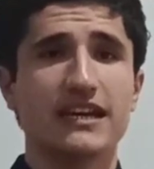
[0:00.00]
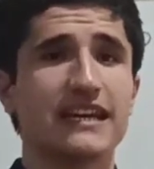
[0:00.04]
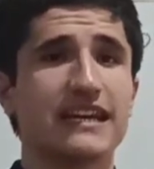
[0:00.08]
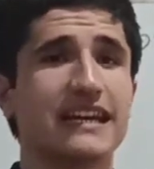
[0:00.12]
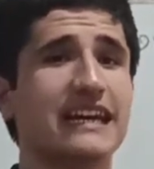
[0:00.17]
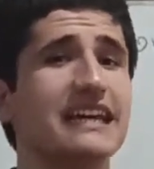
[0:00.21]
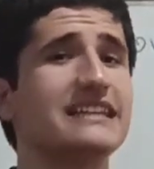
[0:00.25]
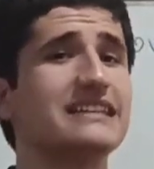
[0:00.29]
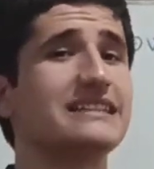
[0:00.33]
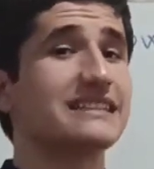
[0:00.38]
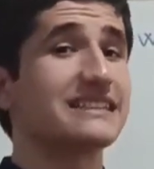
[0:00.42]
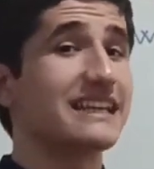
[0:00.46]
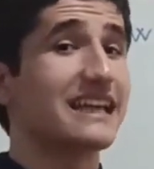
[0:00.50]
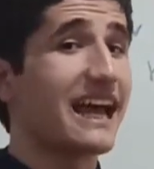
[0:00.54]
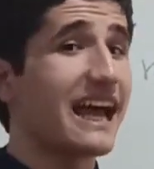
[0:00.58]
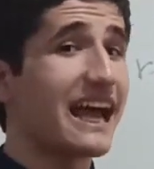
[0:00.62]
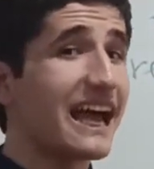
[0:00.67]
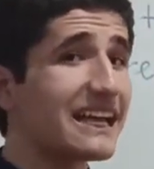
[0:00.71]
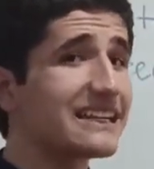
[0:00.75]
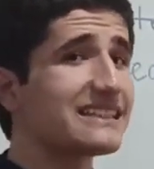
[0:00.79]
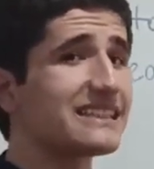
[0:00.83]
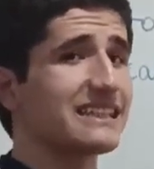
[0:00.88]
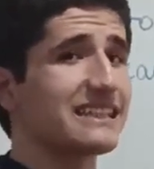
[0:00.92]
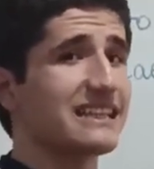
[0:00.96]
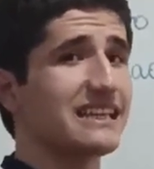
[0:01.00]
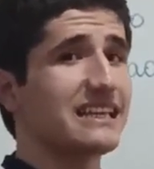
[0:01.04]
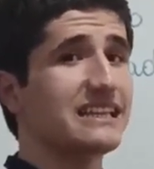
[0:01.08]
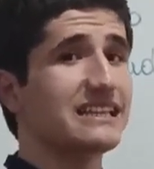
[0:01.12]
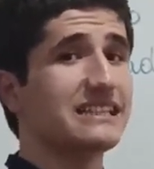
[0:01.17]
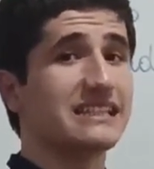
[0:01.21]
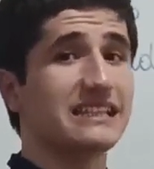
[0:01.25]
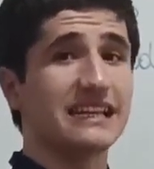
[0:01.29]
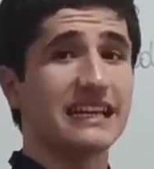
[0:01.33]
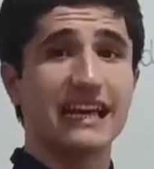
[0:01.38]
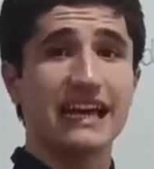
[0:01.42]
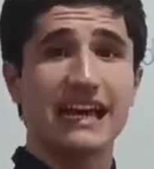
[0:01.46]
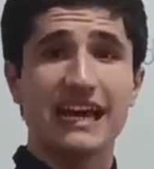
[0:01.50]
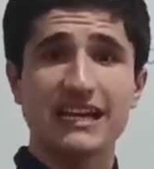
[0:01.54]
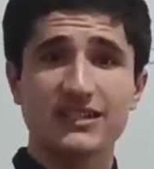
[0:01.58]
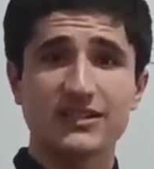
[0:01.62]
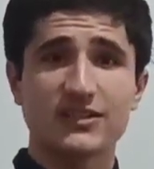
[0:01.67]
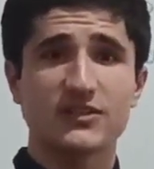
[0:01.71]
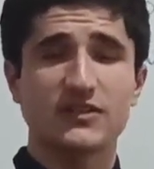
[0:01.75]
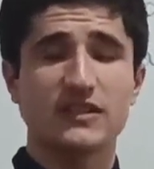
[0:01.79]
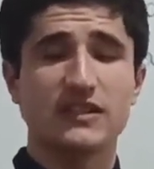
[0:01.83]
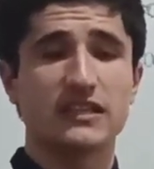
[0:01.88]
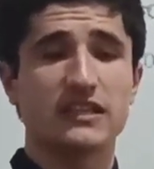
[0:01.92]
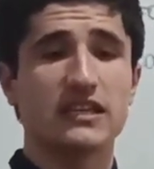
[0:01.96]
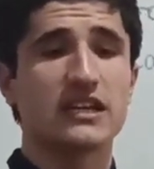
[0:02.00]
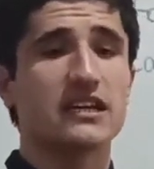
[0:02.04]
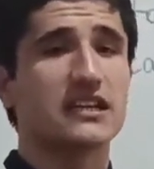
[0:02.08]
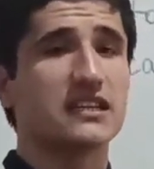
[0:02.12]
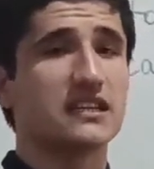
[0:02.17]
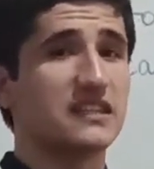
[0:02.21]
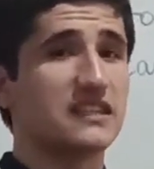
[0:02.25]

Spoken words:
It's as easy as you think.